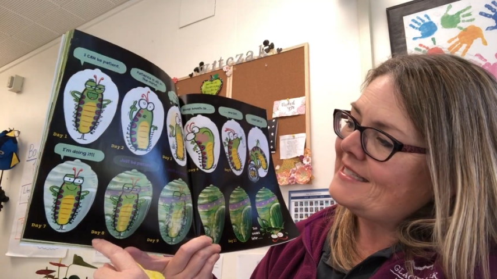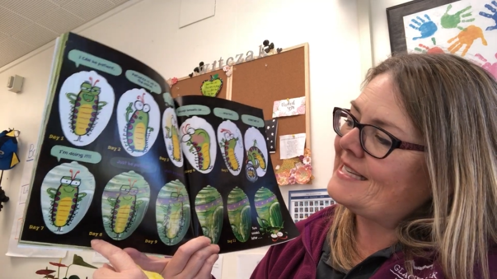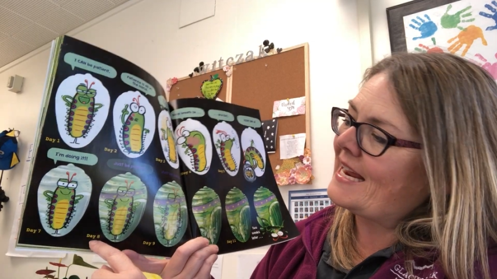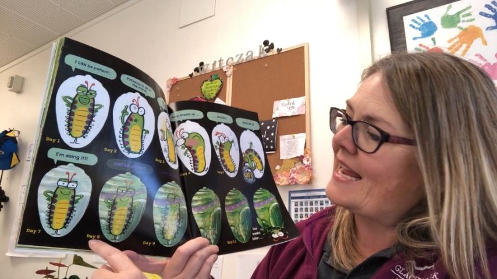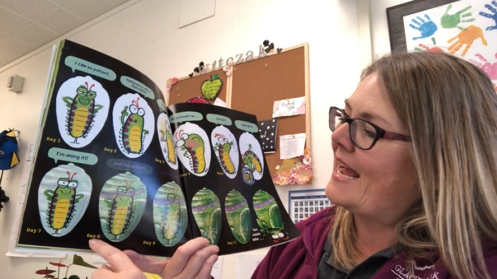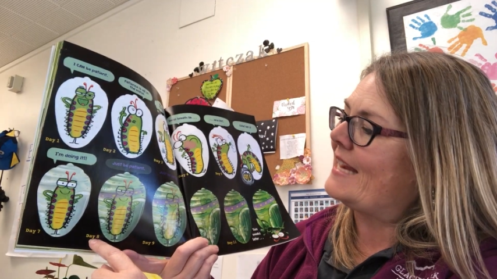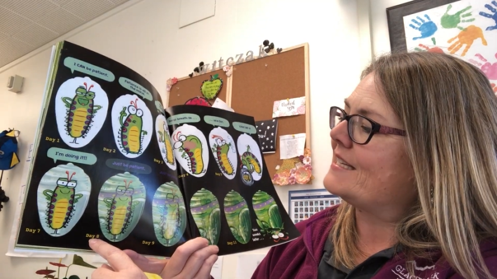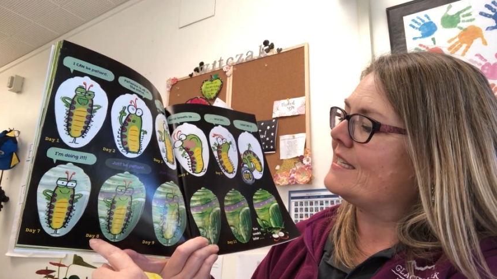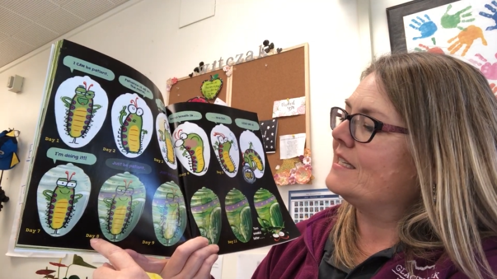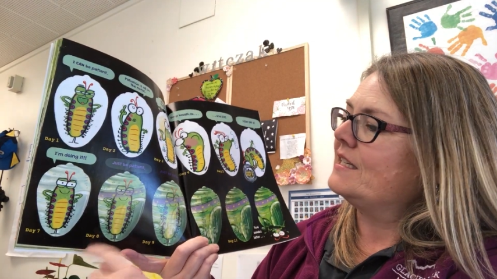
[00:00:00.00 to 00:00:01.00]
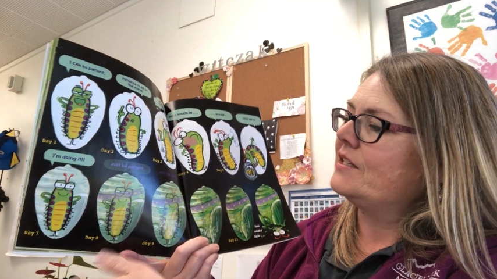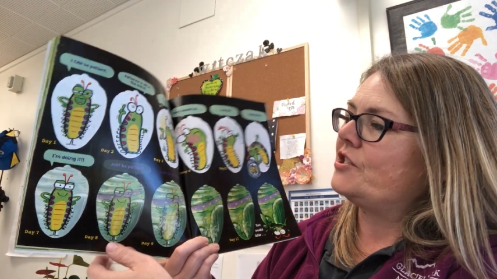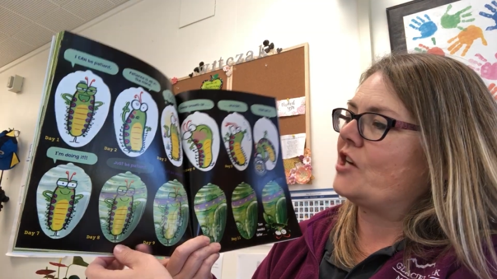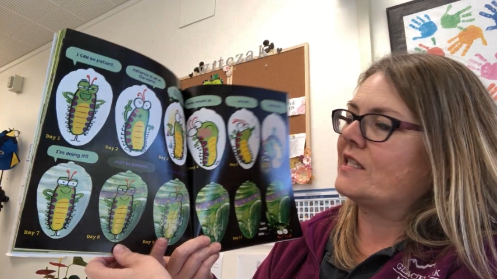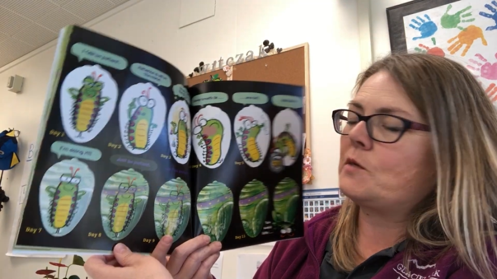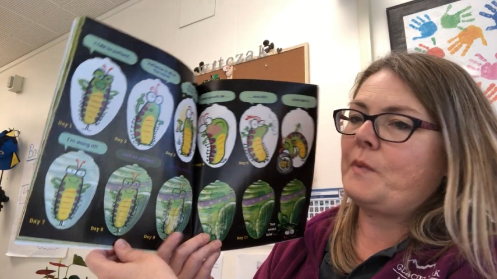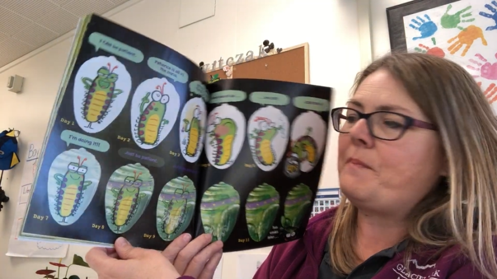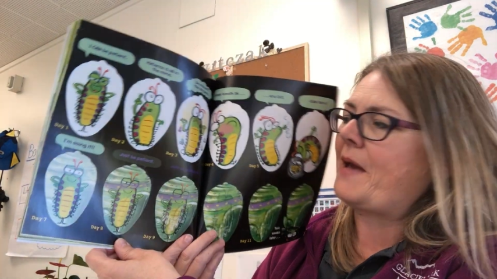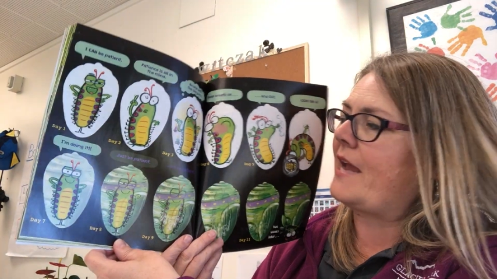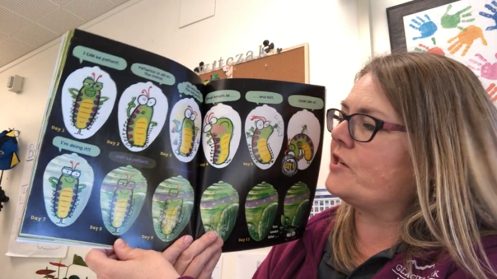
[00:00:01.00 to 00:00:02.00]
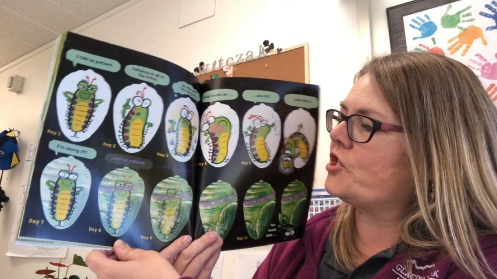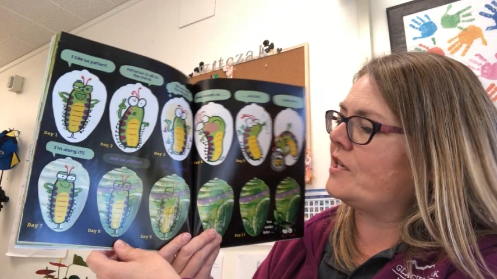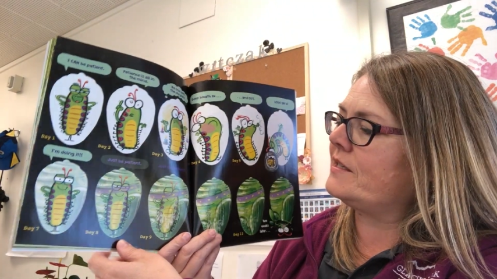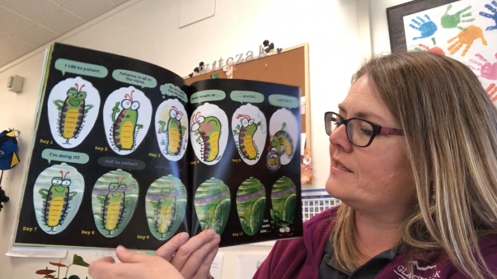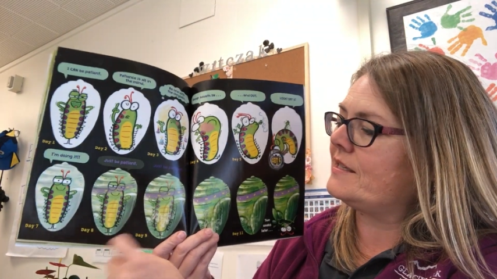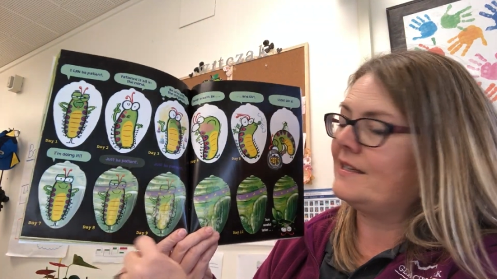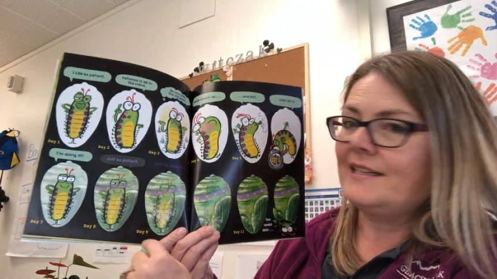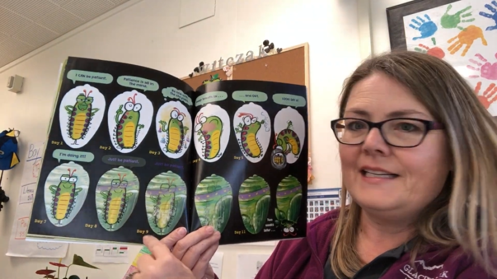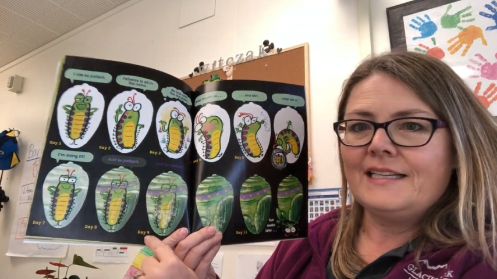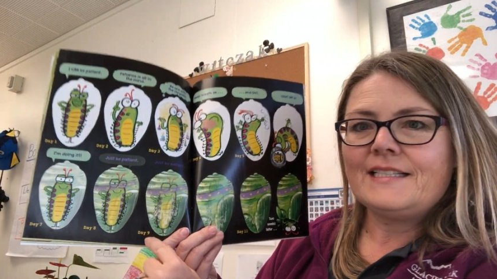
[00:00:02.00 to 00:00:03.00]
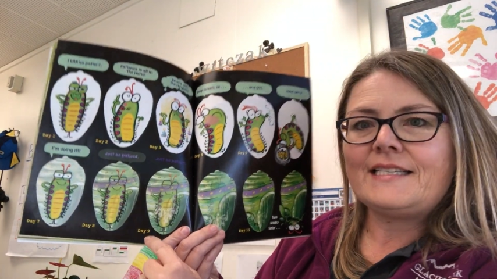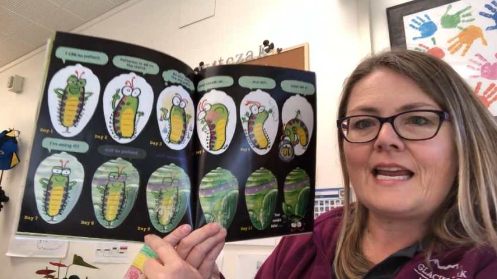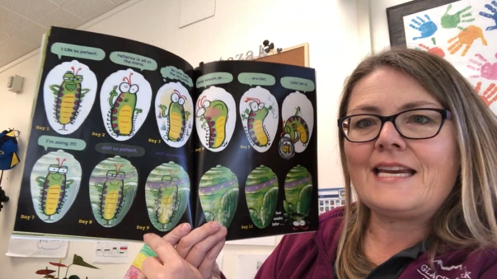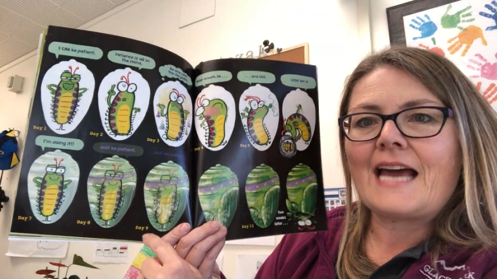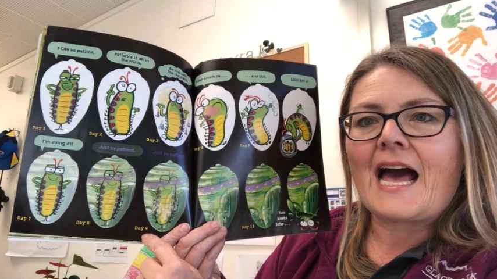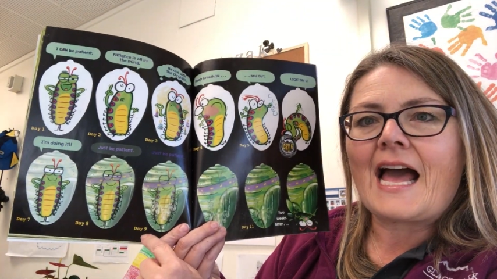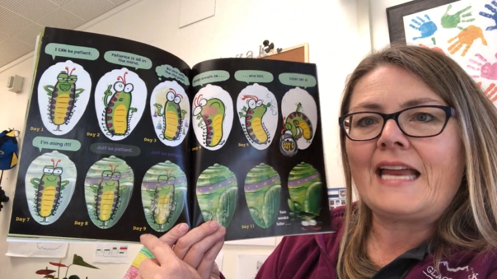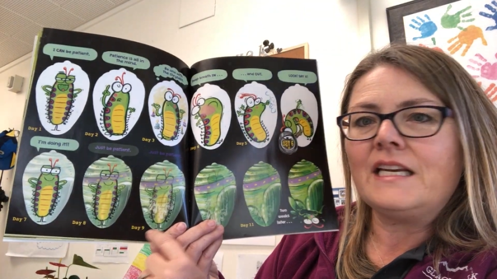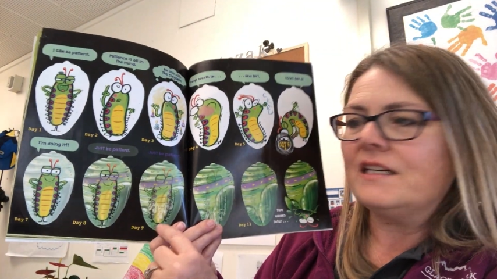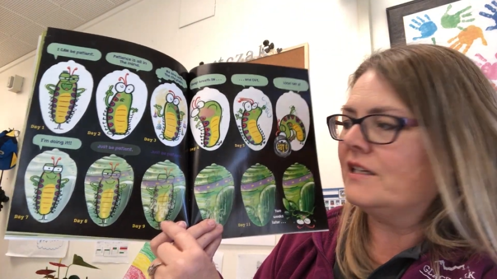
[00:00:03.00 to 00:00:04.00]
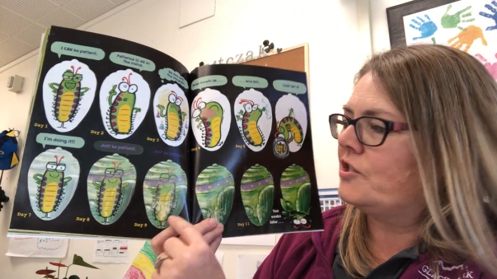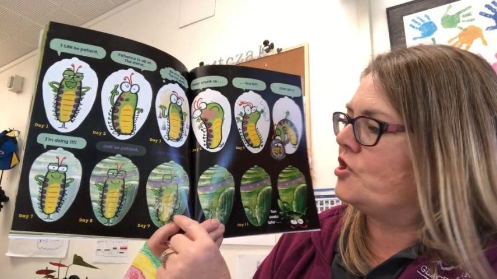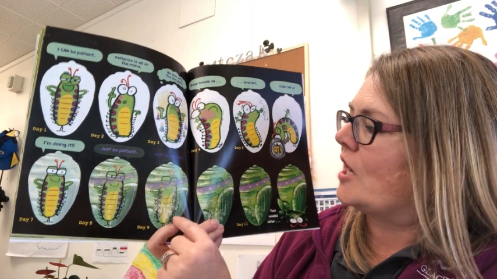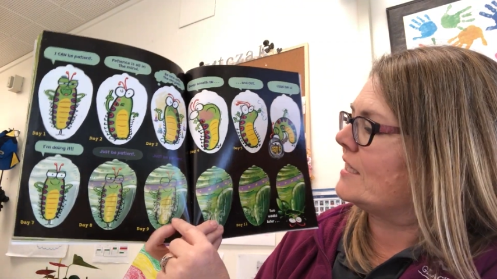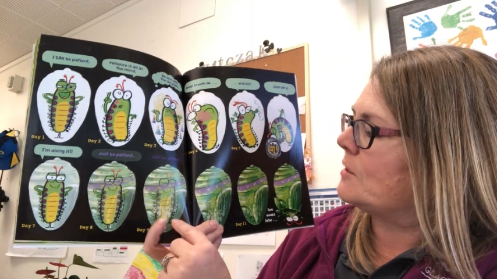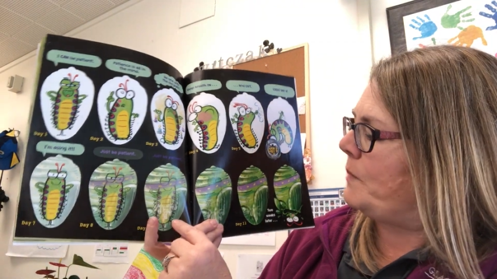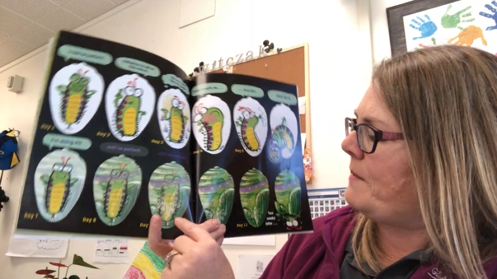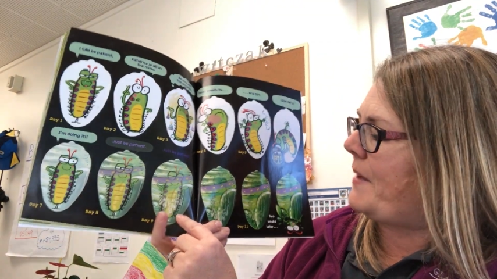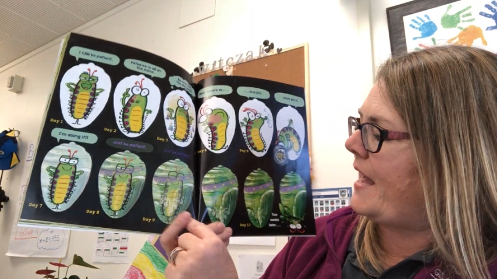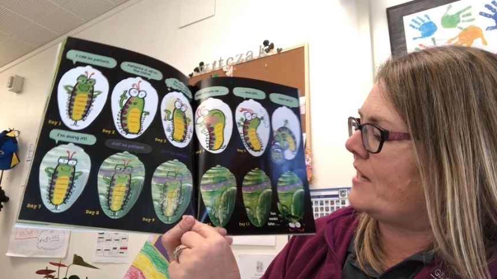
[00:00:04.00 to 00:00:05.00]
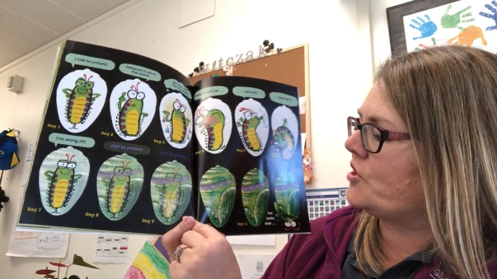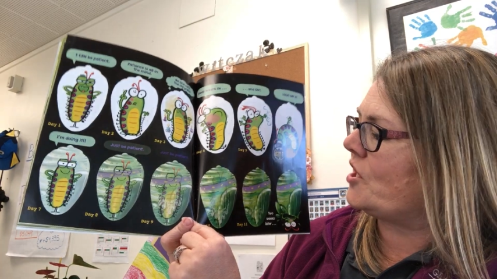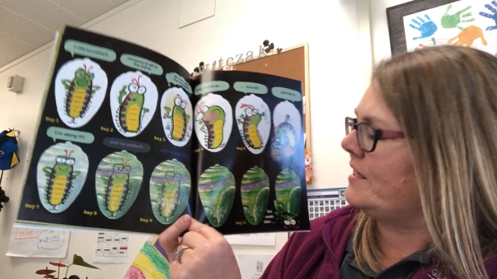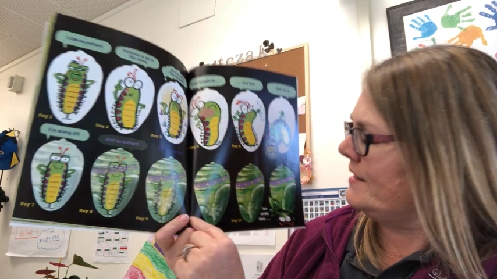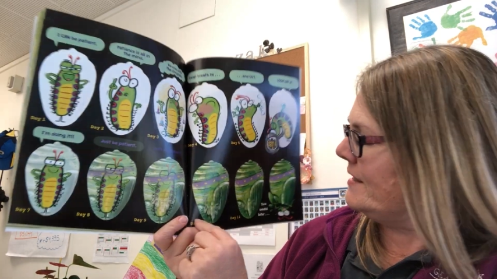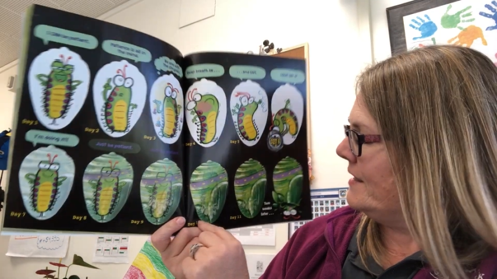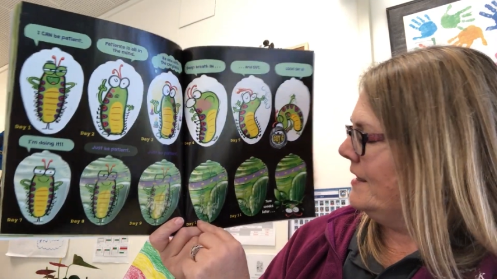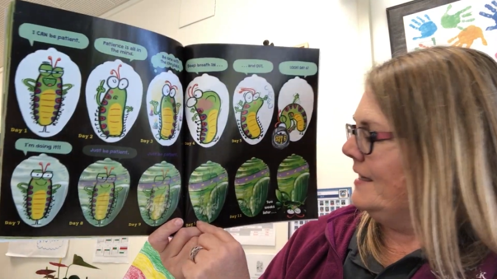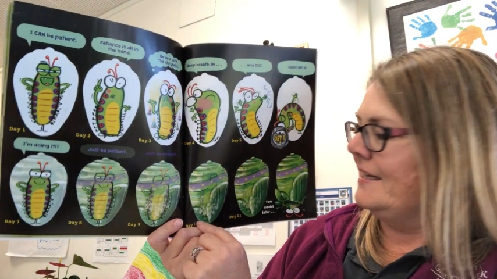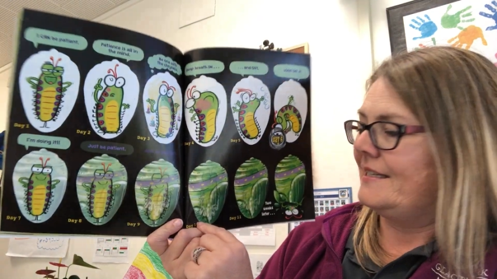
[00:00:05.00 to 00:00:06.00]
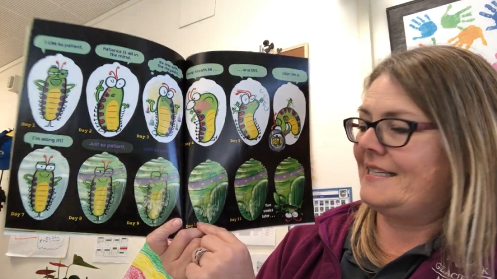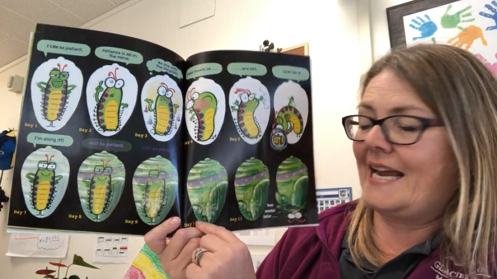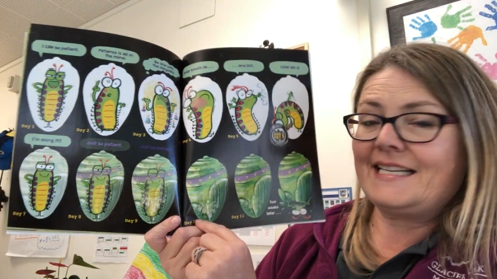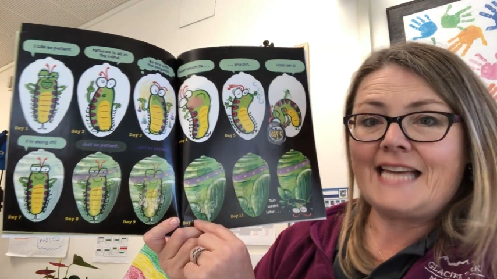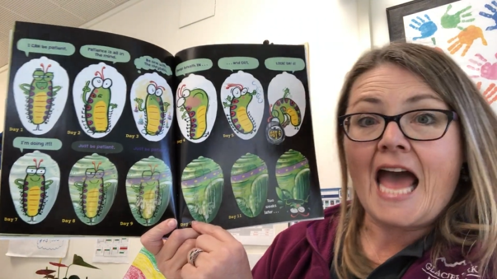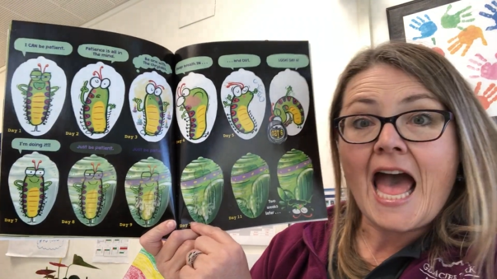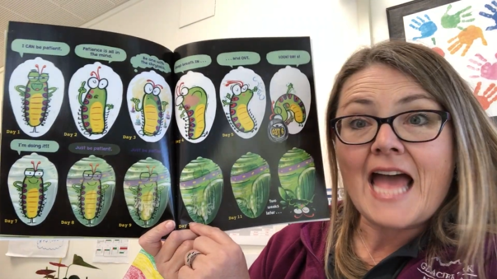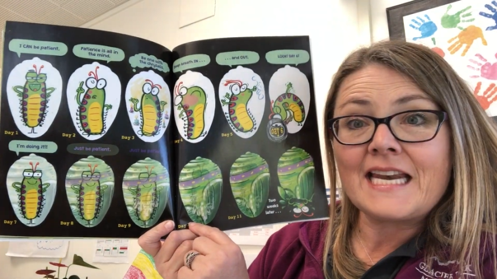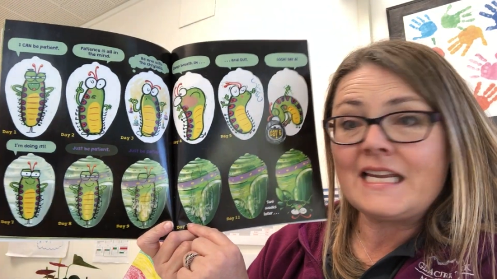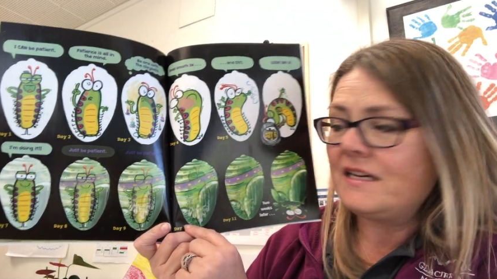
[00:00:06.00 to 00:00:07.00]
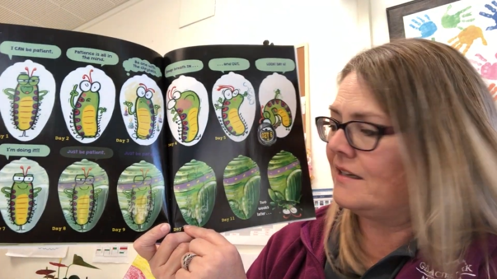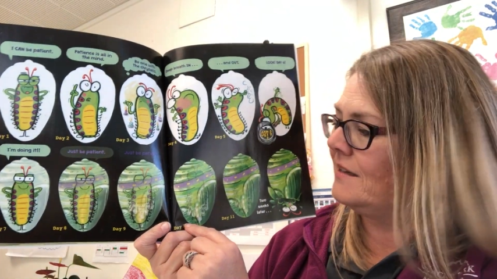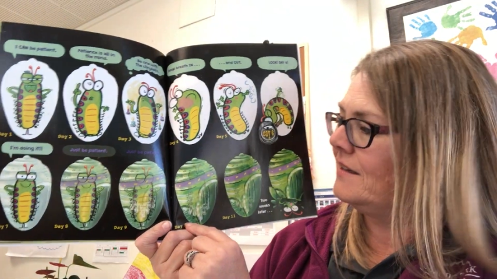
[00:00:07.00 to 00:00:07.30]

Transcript: Day eight, just be patient. Day nine, just be patient. Day 10, nothing.